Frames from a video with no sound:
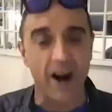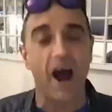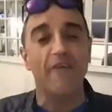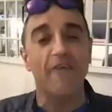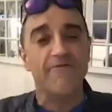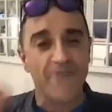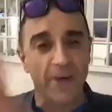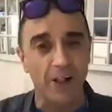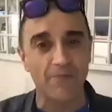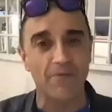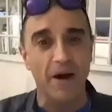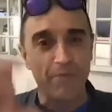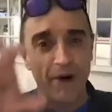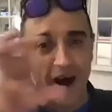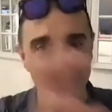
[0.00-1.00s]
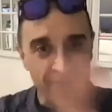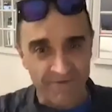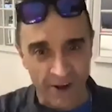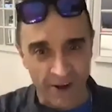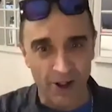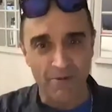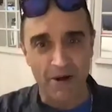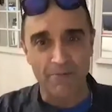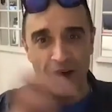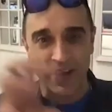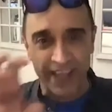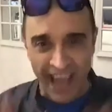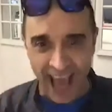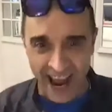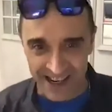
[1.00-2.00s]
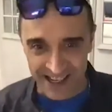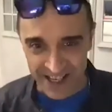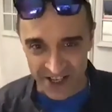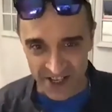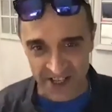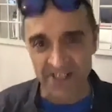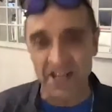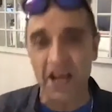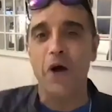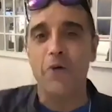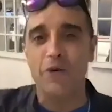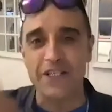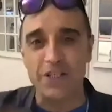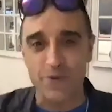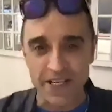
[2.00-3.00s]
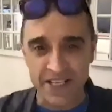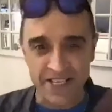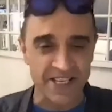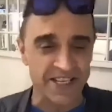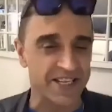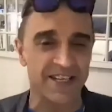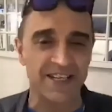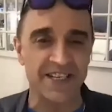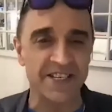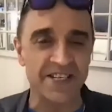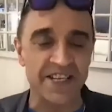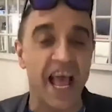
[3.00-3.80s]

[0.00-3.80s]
a film about characters with twists and turns,